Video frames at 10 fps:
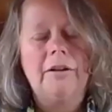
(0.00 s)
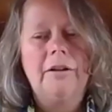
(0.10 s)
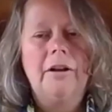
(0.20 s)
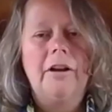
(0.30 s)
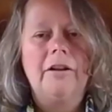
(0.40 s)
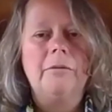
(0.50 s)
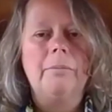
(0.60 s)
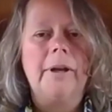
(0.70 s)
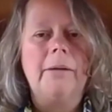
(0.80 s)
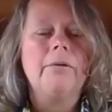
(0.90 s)
And the
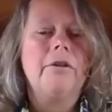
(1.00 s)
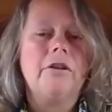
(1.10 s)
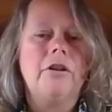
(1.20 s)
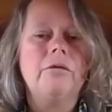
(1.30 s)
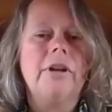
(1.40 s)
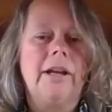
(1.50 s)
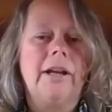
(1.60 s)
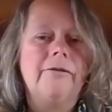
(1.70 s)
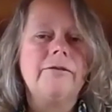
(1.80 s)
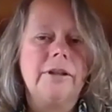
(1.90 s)
people that are looking
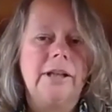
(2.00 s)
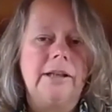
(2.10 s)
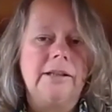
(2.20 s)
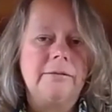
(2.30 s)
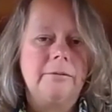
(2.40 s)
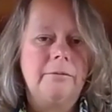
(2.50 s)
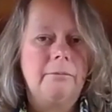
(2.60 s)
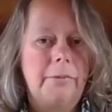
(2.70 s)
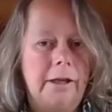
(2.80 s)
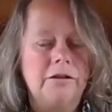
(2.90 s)
after these
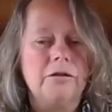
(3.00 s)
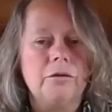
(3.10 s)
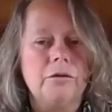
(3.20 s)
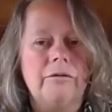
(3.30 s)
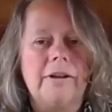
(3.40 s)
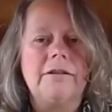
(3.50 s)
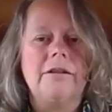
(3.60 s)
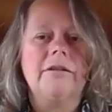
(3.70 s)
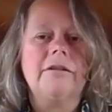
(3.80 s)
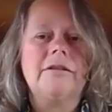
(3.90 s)
patients or
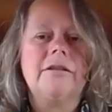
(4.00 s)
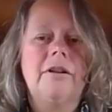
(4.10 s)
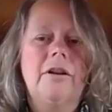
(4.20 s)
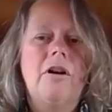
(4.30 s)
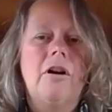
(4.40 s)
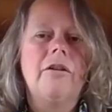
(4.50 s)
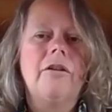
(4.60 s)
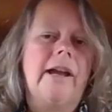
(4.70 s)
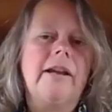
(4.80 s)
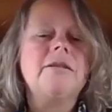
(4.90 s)
residents are the
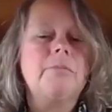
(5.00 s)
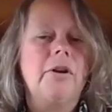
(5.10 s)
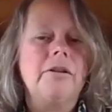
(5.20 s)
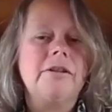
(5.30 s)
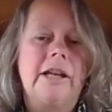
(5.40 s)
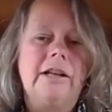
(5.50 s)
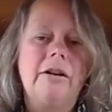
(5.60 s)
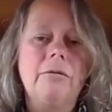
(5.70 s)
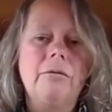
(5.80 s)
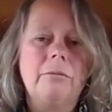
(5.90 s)
experts. They
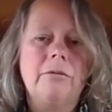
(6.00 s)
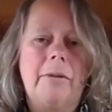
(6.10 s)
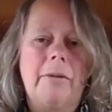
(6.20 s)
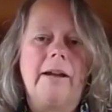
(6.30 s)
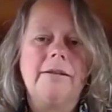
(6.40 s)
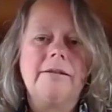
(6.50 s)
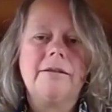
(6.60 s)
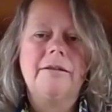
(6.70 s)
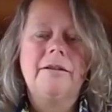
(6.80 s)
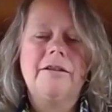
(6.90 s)
know them the best.
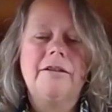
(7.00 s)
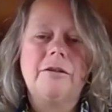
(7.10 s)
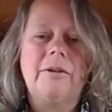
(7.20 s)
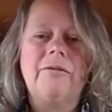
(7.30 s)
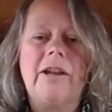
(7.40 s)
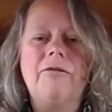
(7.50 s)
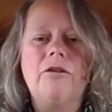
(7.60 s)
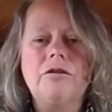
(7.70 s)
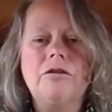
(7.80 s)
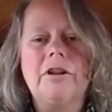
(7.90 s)
So if they've
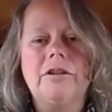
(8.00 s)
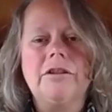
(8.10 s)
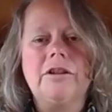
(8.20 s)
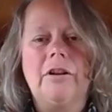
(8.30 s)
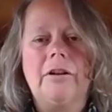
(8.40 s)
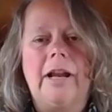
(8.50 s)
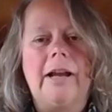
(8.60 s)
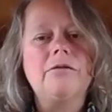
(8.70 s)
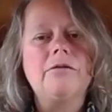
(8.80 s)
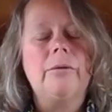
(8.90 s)
got a concern,
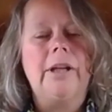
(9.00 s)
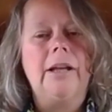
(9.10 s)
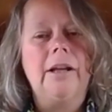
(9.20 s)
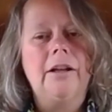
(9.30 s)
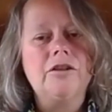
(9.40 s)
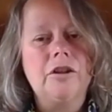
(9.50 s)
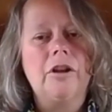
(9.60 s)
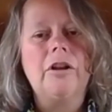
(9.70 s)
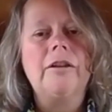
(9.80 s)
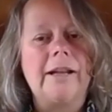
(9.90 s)
how do we turn
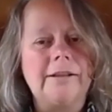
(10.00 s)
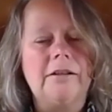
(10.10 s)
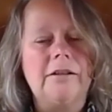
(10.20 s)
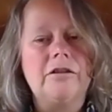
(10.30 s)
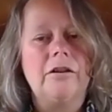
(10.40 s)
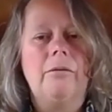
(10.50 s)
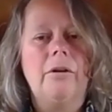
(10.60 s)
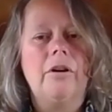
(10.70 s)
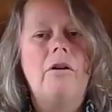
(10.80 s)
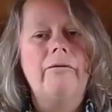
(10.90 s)
that into a
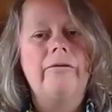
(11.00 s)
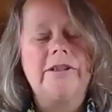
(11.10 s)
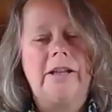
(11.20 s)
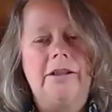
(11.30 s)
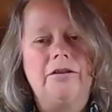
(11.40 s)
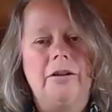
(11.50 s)
conversation